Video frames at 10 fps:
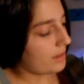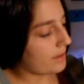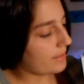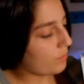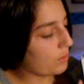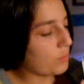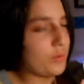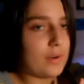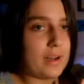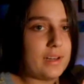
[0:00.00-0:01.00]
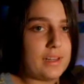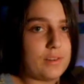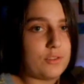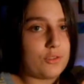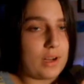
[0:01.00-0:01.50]
And then we'll move on and
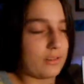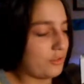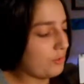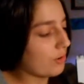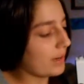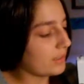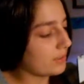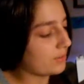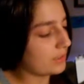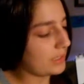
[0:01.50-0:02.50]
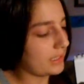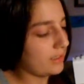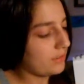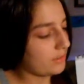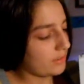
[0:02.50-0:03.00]
you'll draw 2 triangles for the
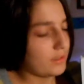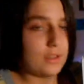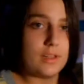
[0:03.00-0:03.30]
ears